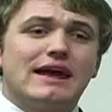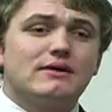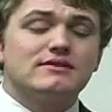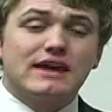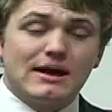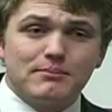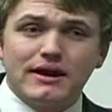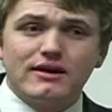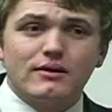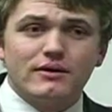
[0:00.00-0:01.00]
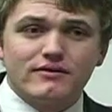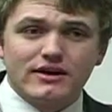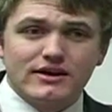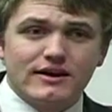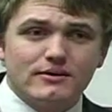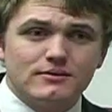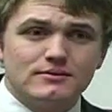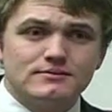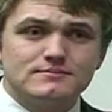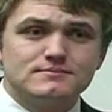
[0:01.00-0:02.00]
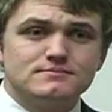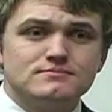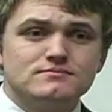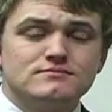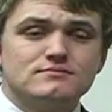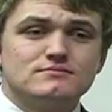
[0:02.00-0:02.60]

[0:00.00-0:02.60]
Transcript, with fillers: How's the campaign going right now? Well, I've been shut out